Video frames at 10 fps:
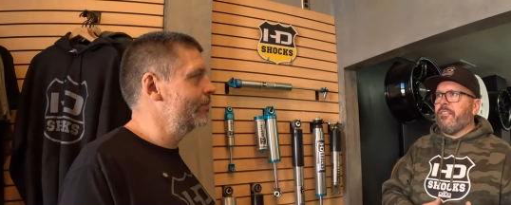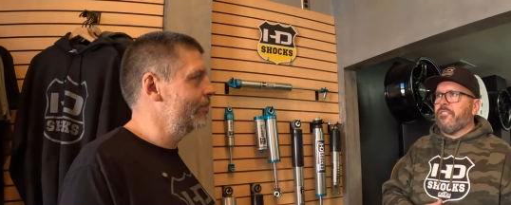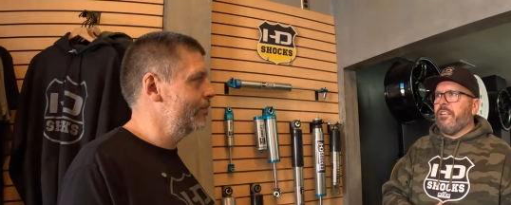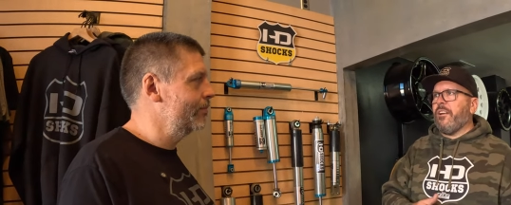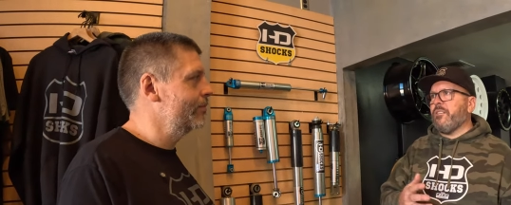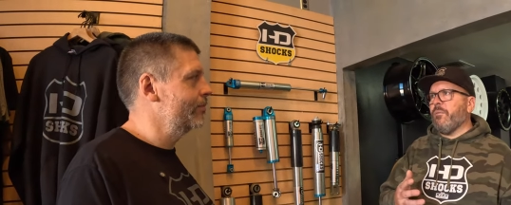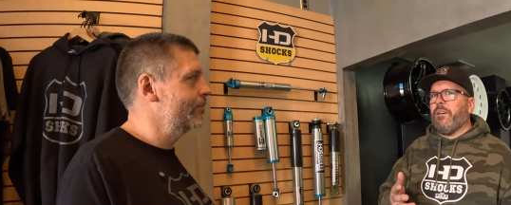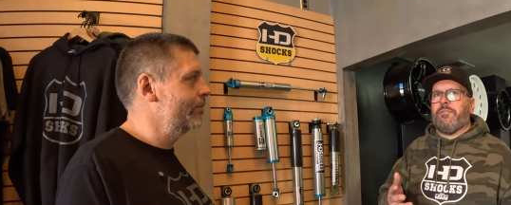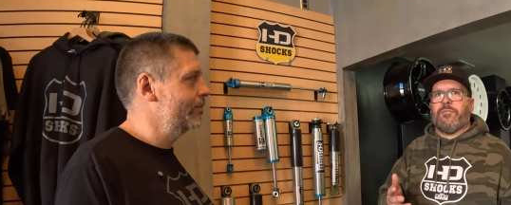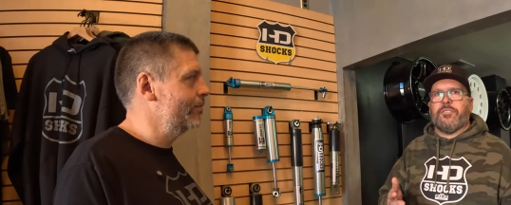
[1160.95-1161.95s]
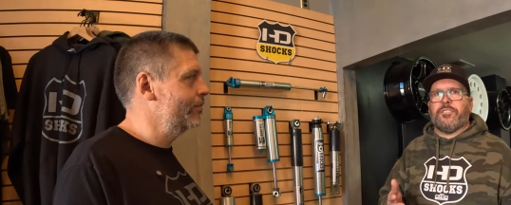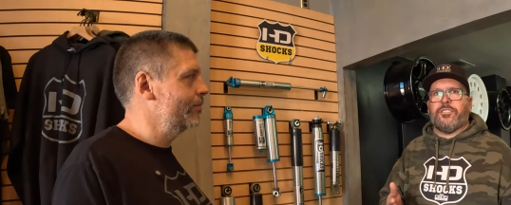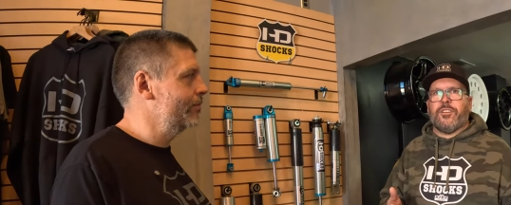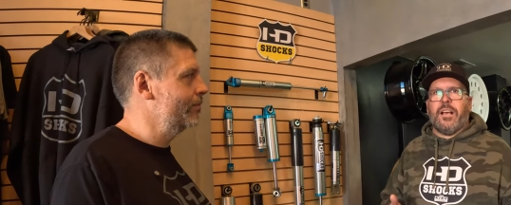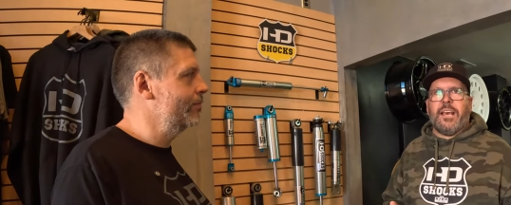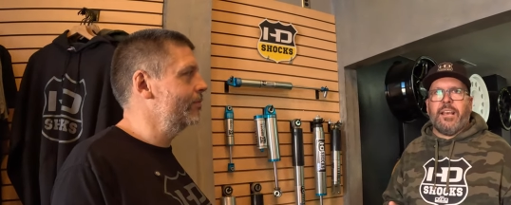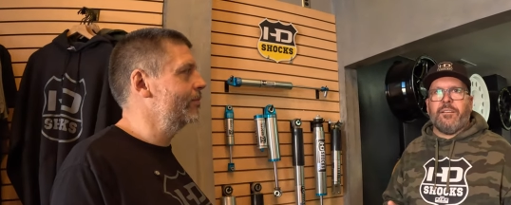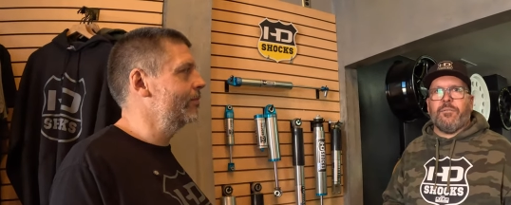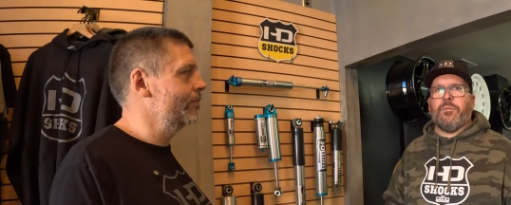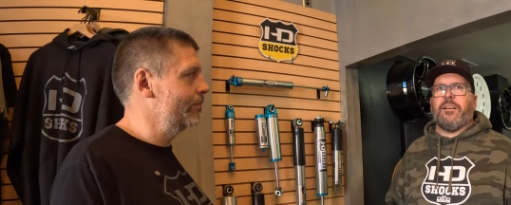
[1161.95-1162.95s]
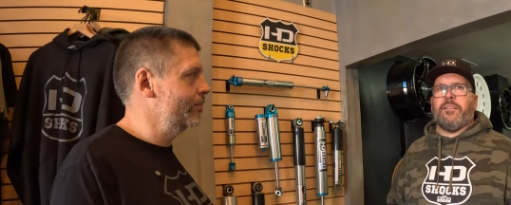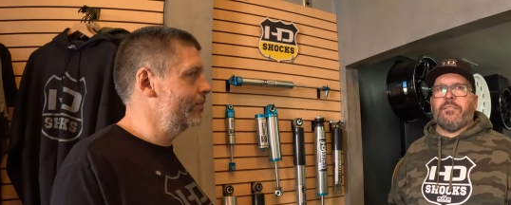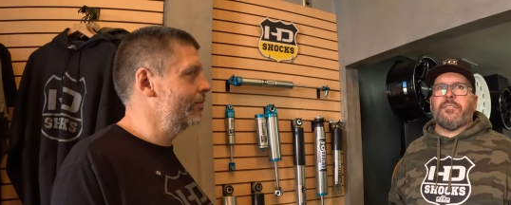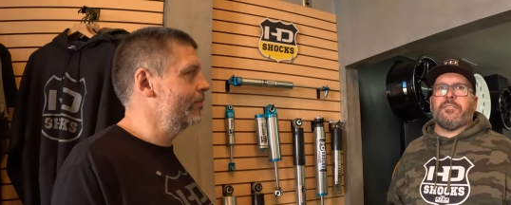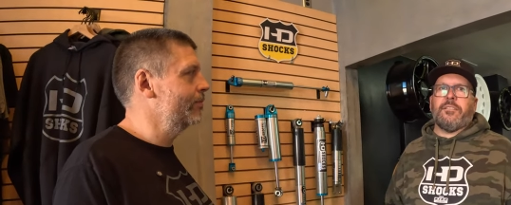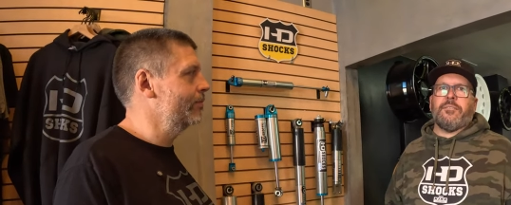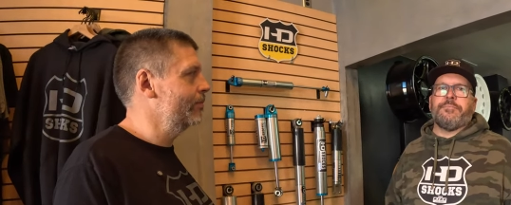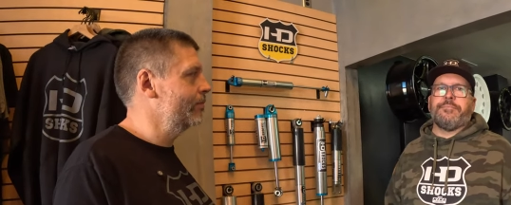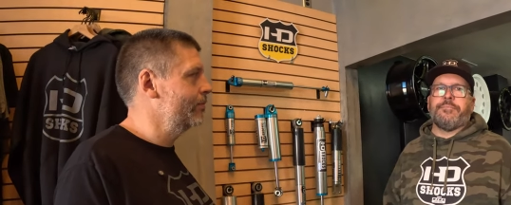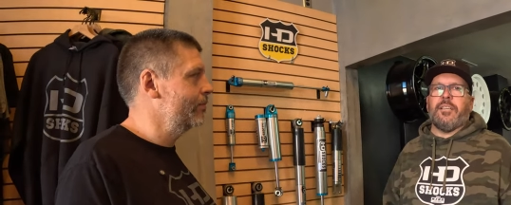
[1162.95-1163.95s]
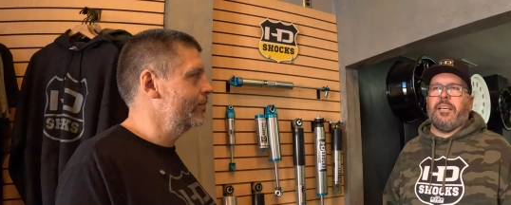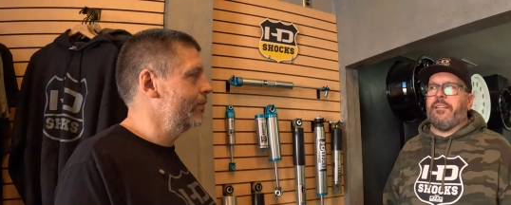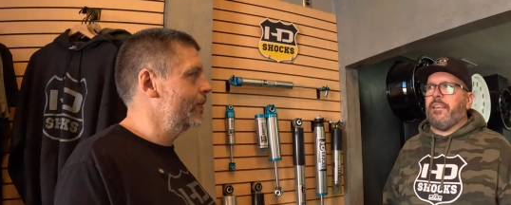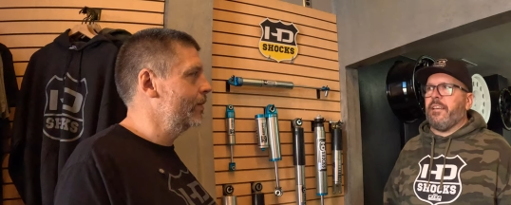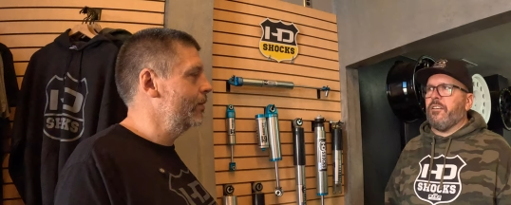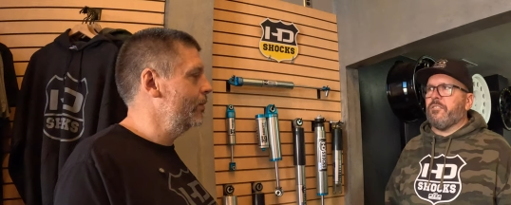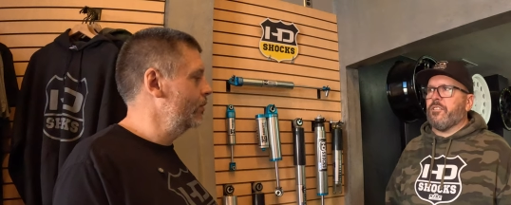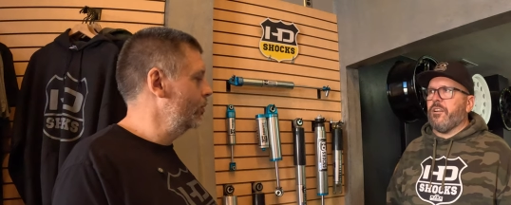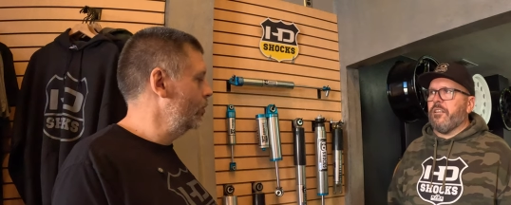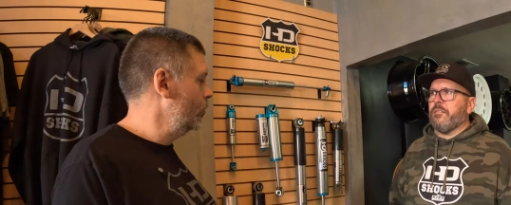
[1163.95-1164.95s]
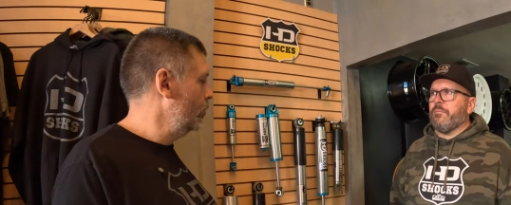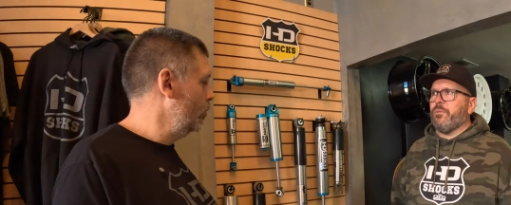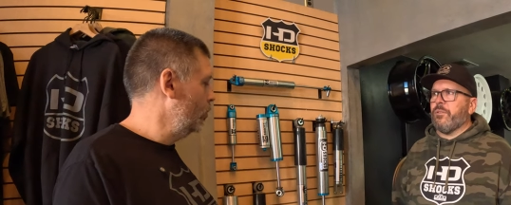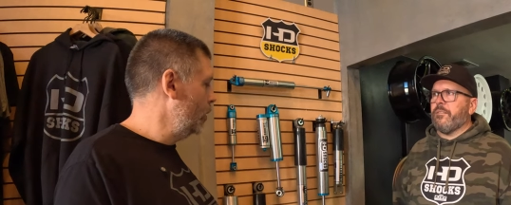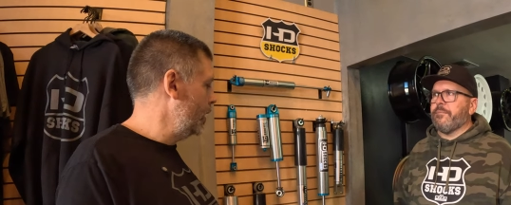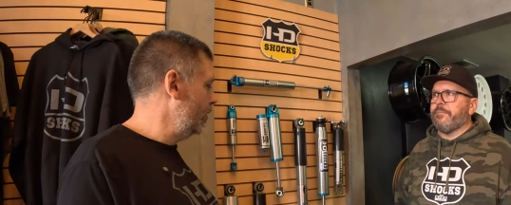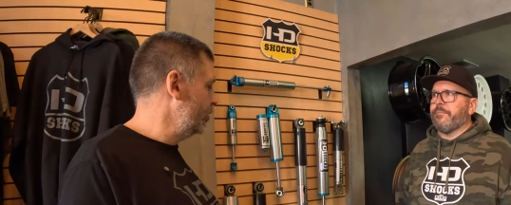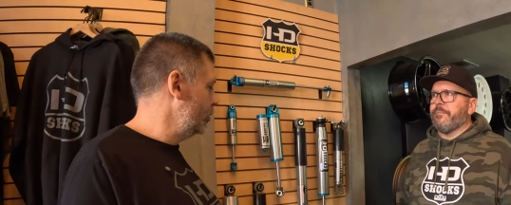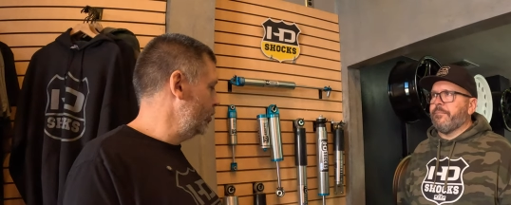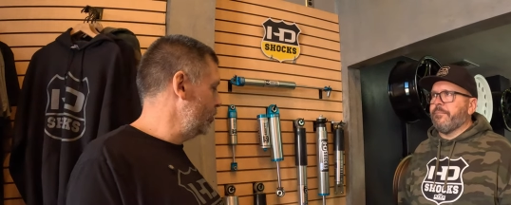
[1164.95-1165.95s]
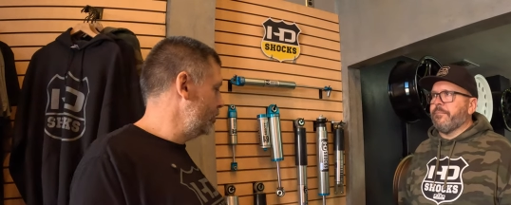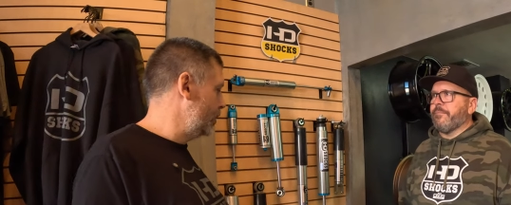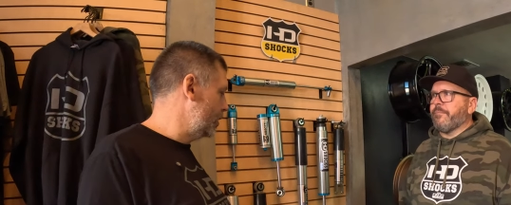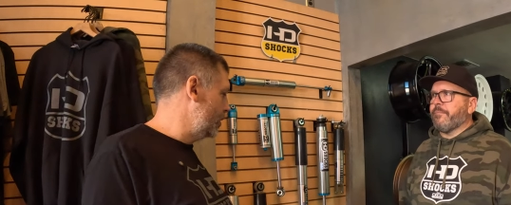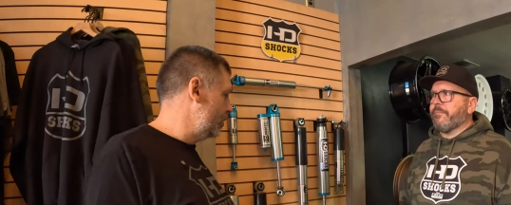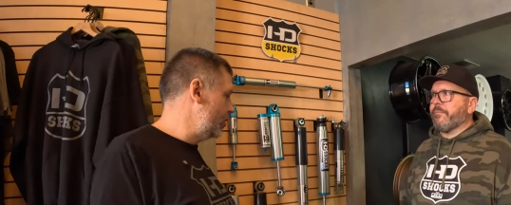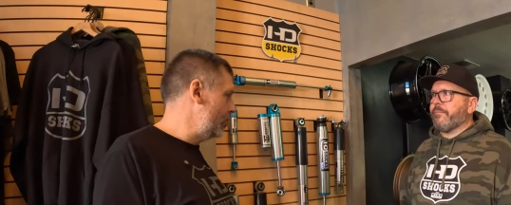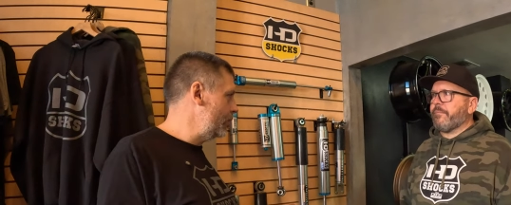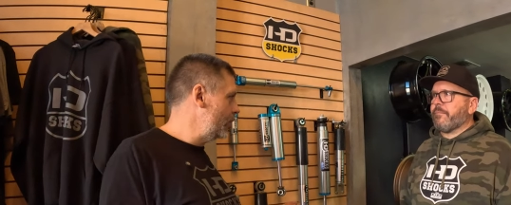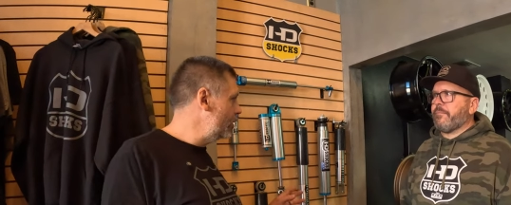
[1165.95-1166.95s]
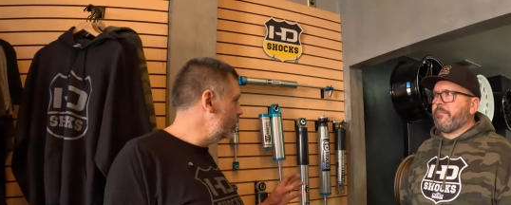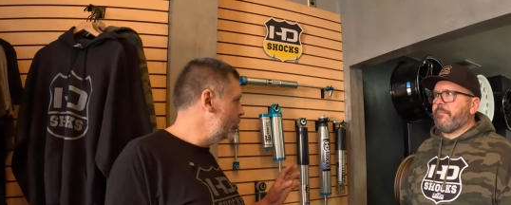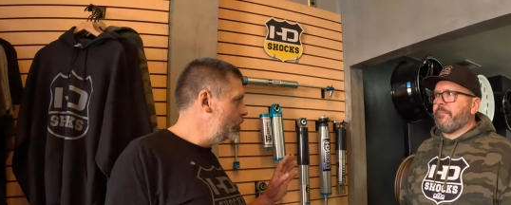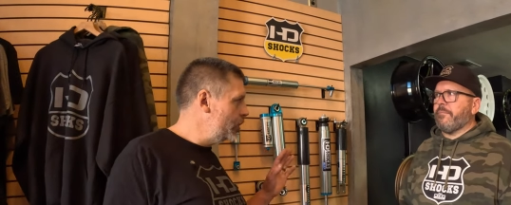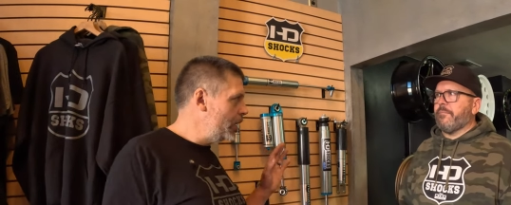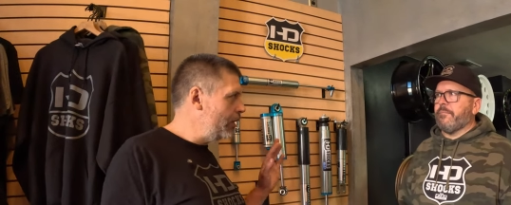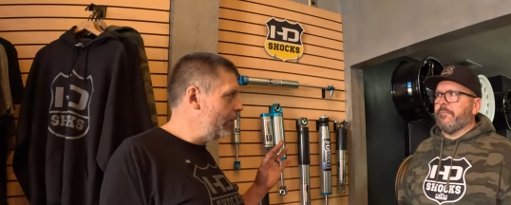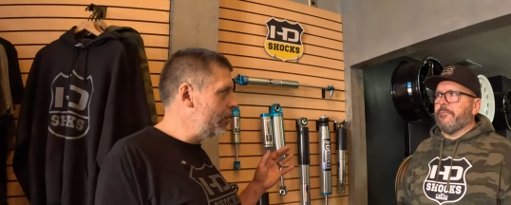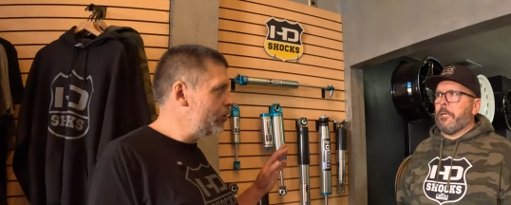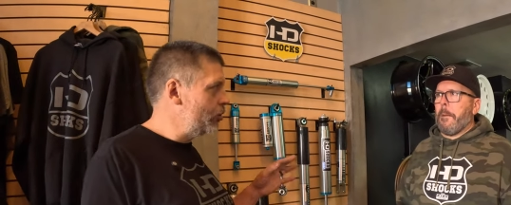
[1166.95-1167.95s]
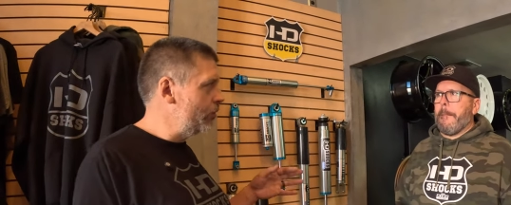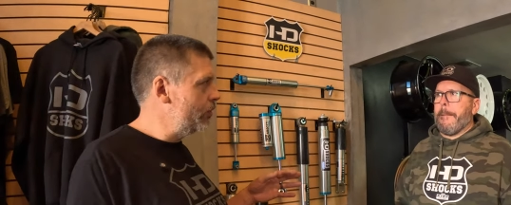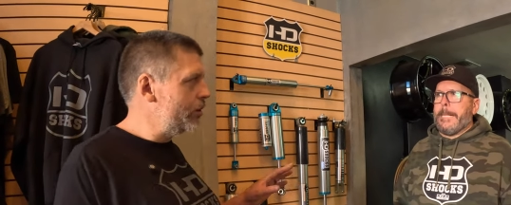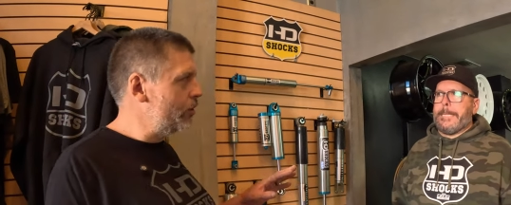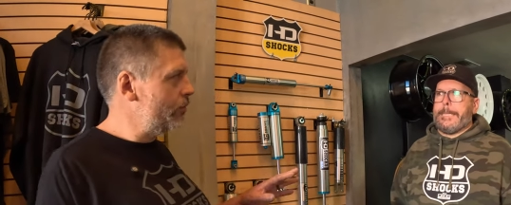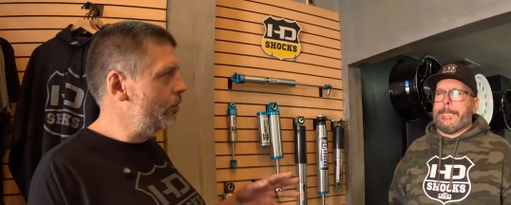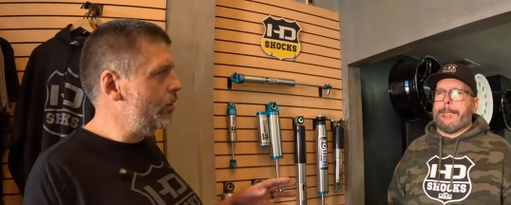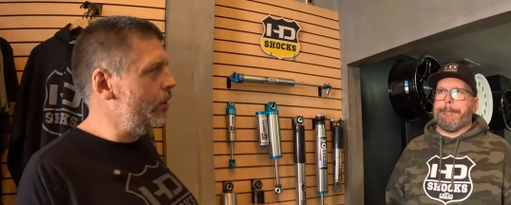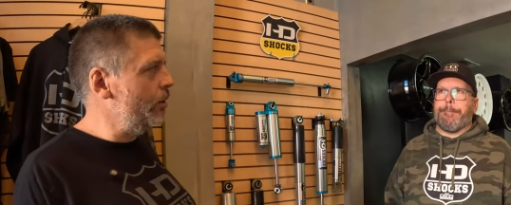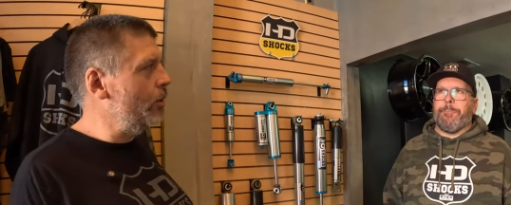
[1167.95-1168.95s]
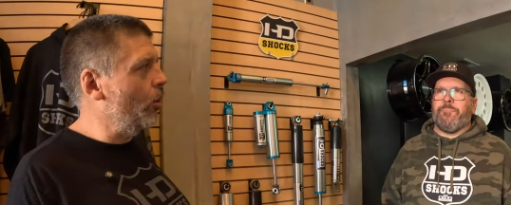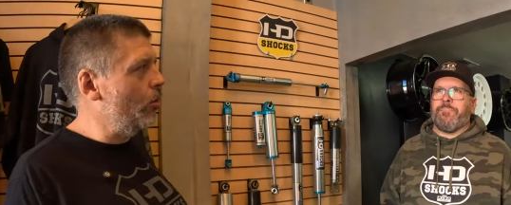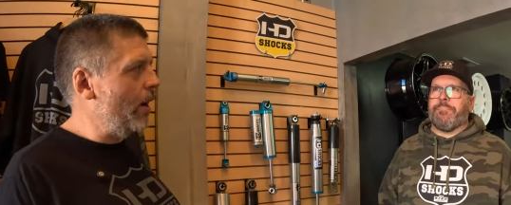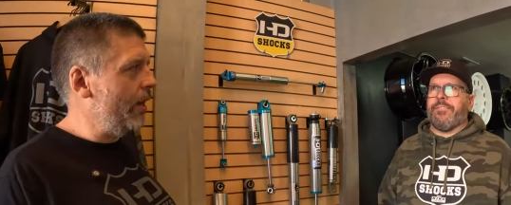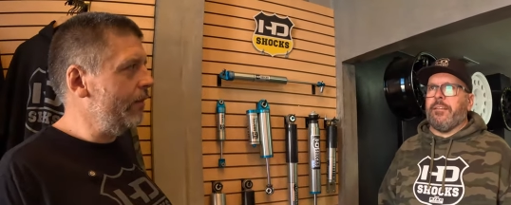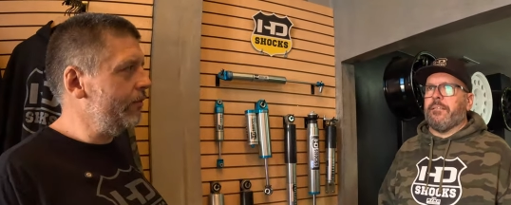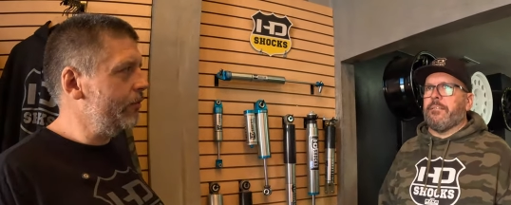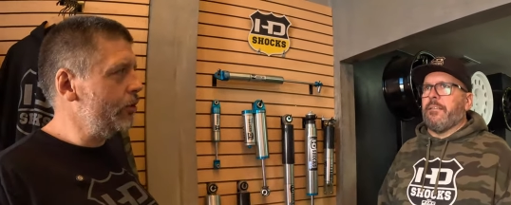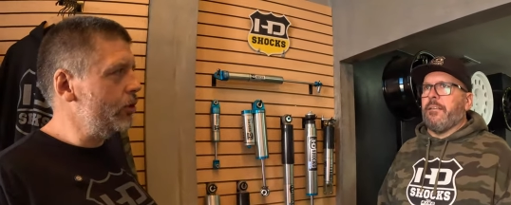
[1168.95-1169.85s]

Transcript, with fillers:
Speaker 1: know, so they don't have to wait for it to dry or whatever. So I think it goes across the board.
Speaker 2: What kind of a service, like, is there a generic service interval that you go by for